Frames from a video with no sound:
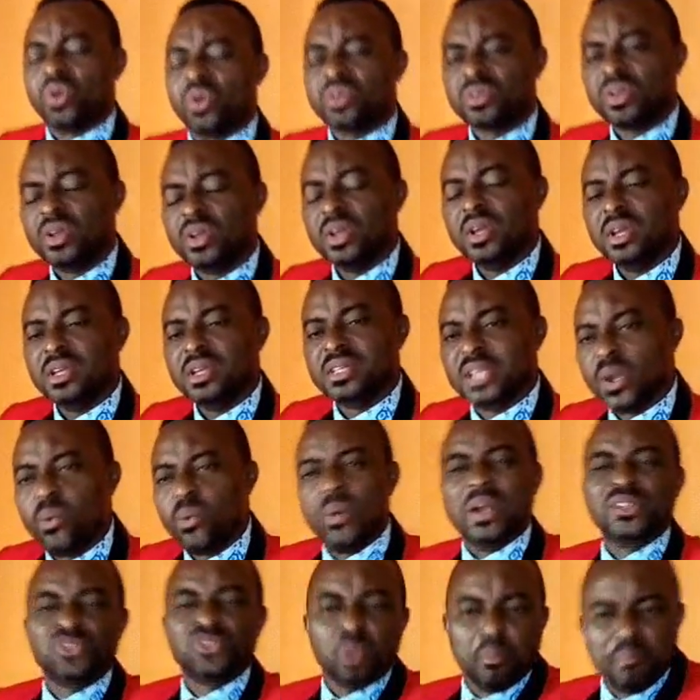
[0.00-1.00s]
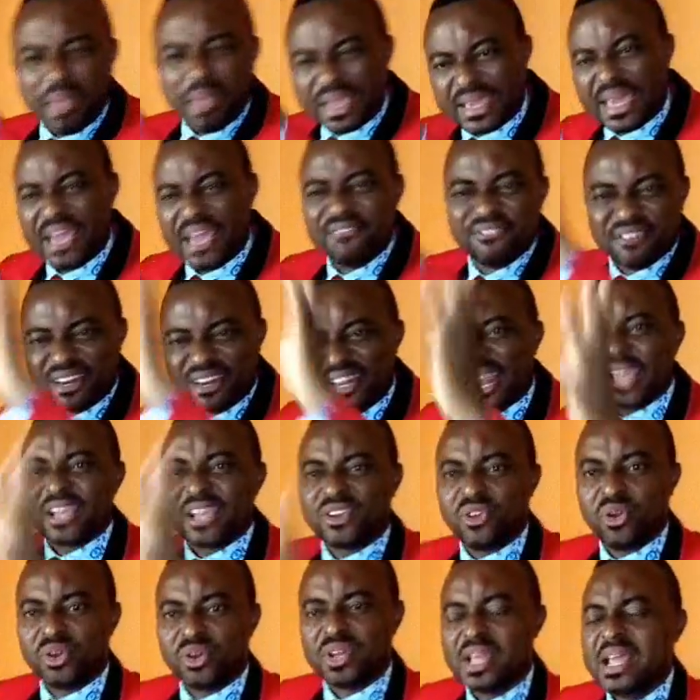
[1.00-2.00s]
world. They want to make heaven
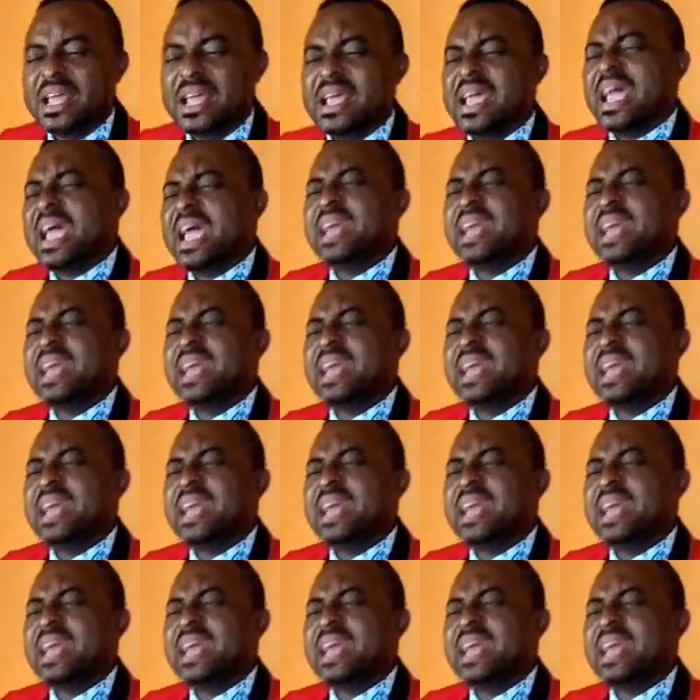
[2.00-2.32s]
like God.